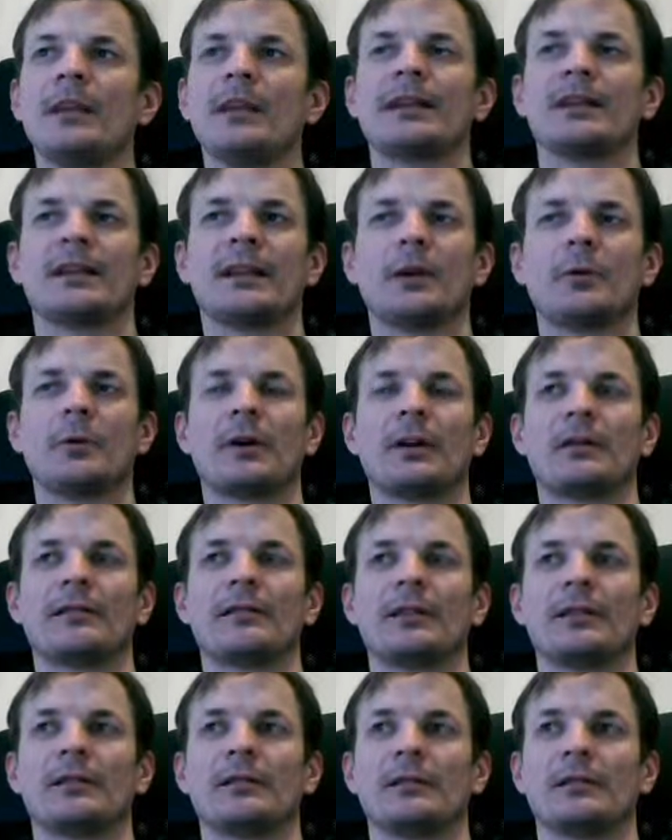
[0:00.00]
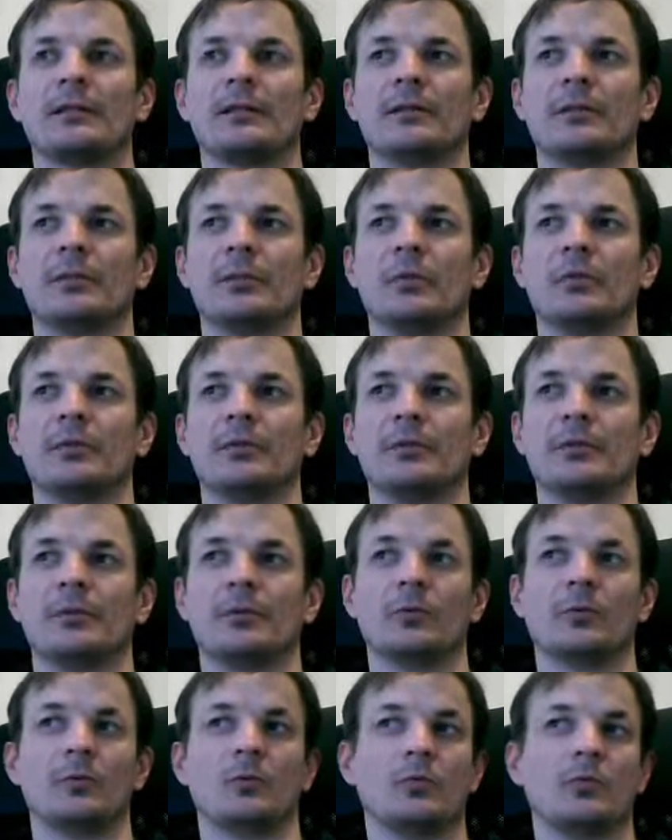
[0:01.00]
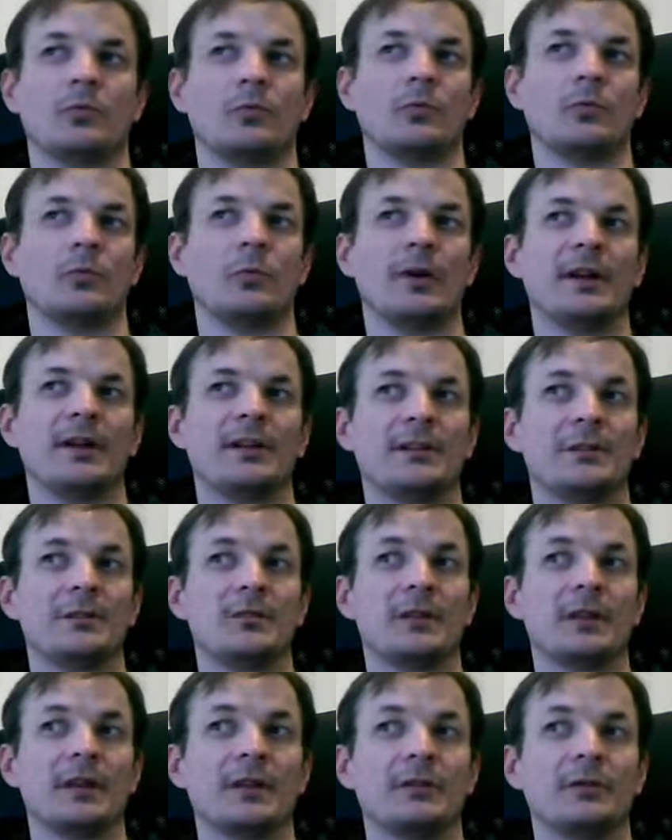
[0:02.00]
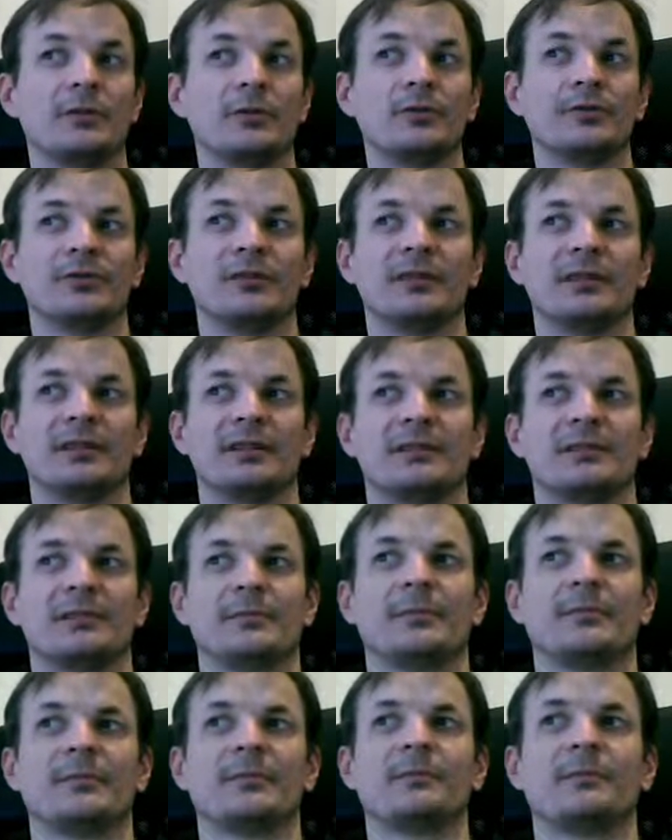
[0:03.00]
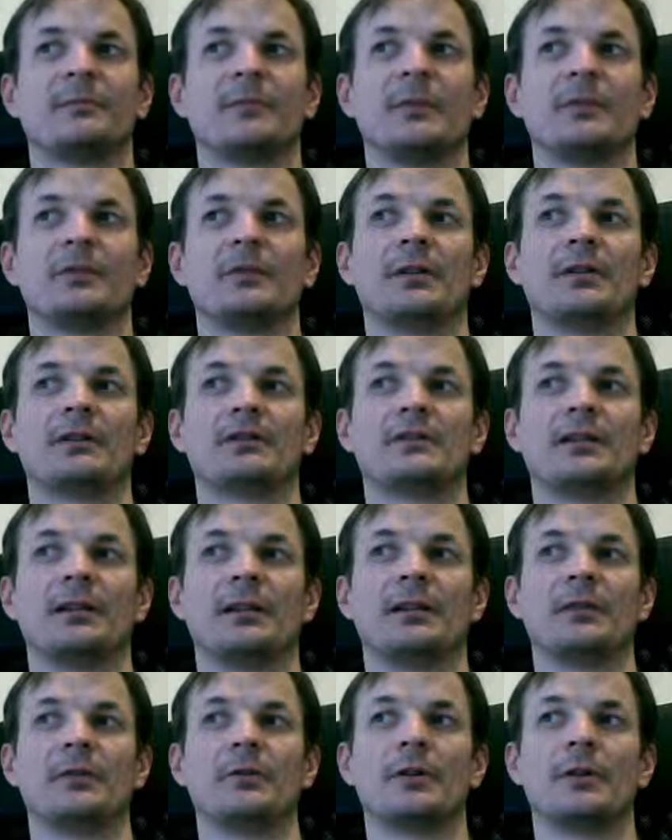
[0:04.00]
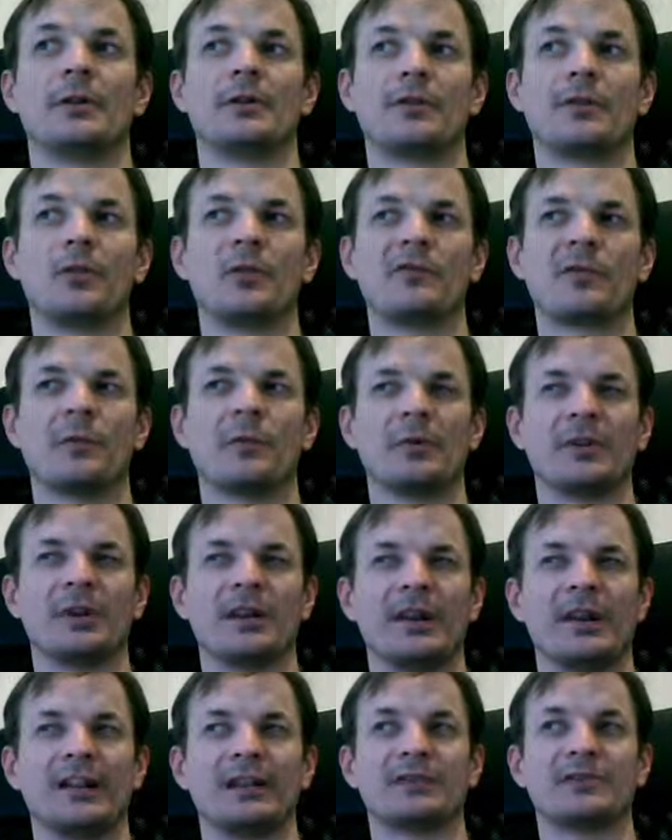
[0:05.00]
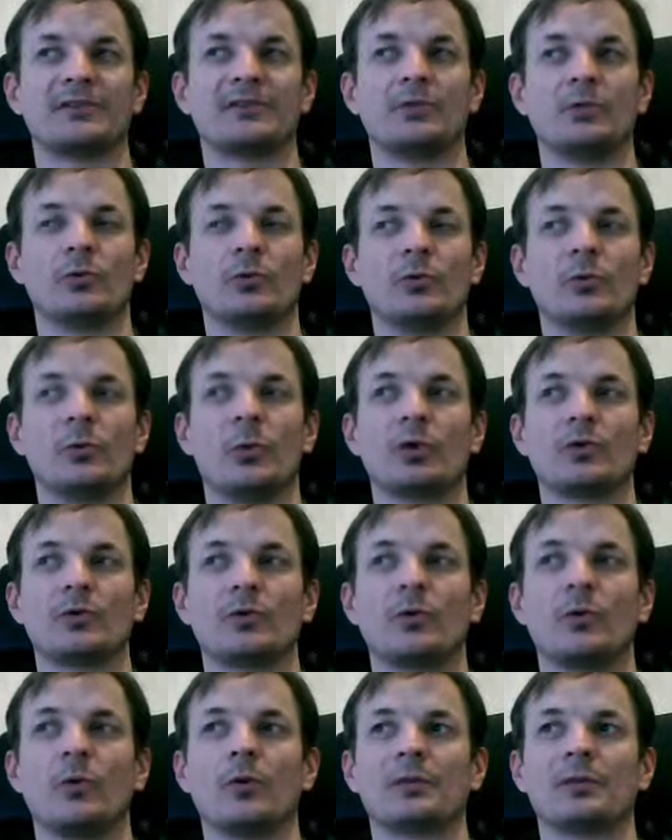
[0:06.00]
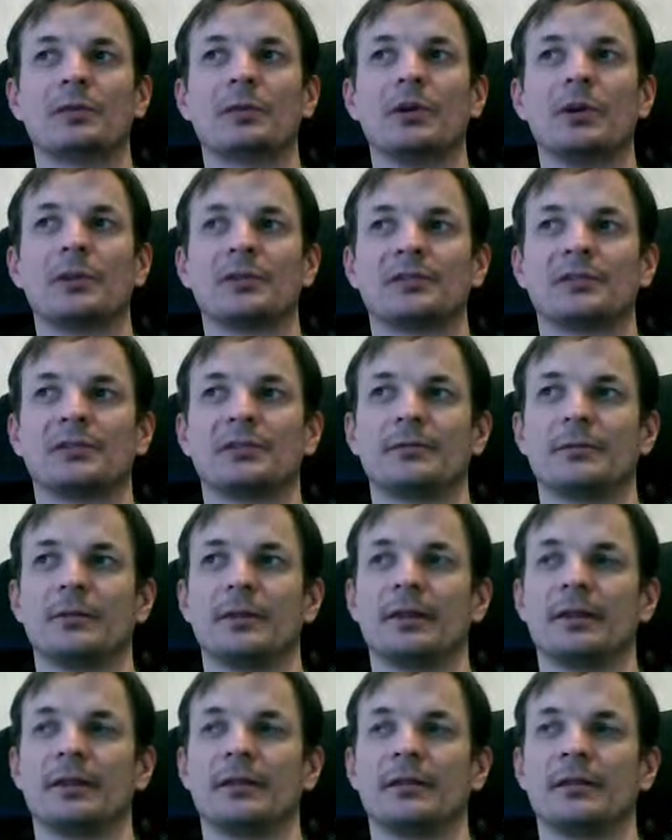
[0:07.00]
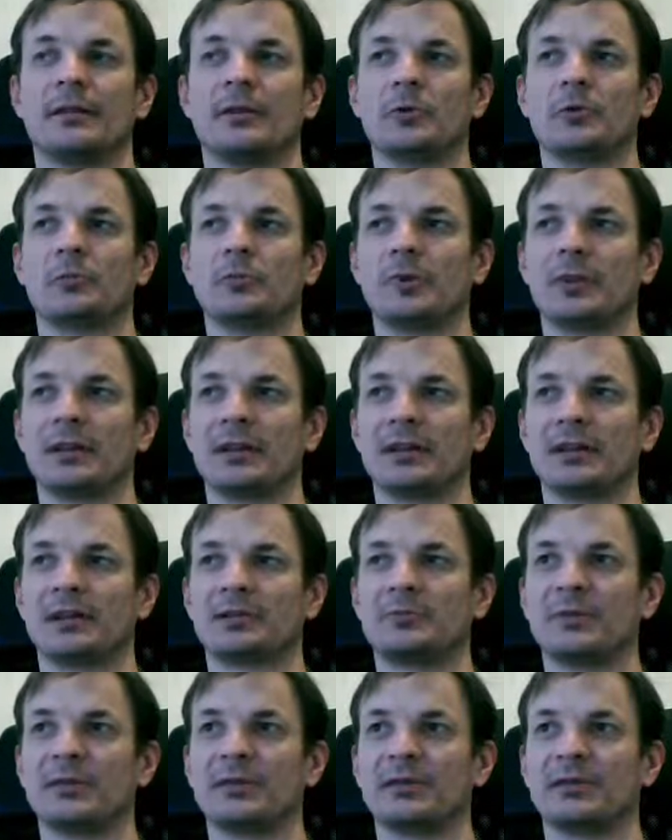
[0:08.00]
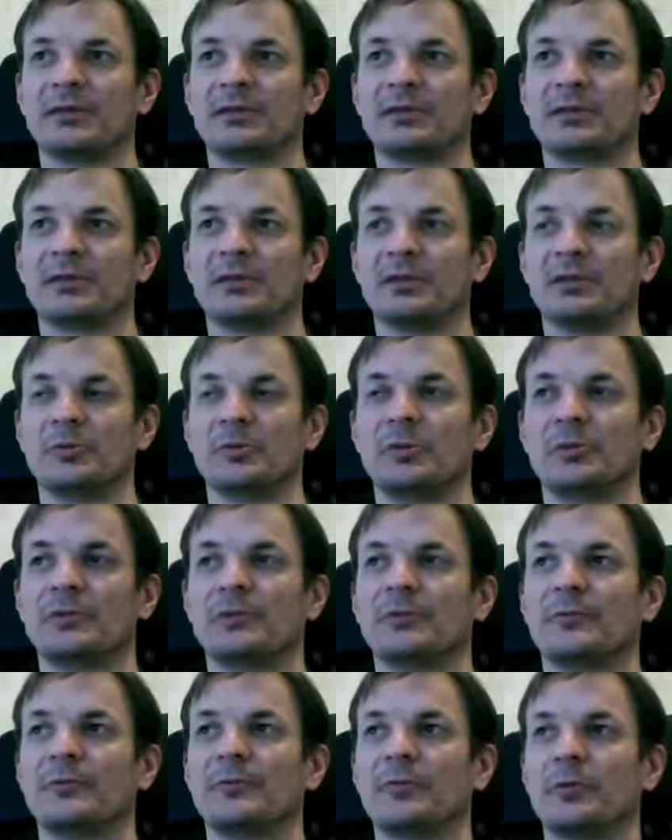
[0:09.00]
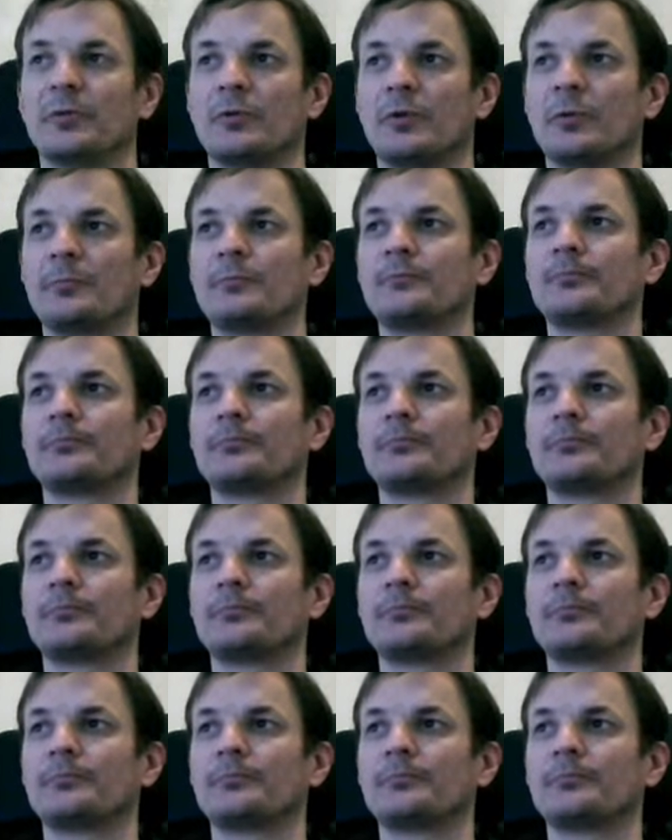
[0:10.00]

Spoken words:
Now, I think the way you can use it is, you can say you can go from an is to an what ought not, and I hope I can explain this a little bit further on.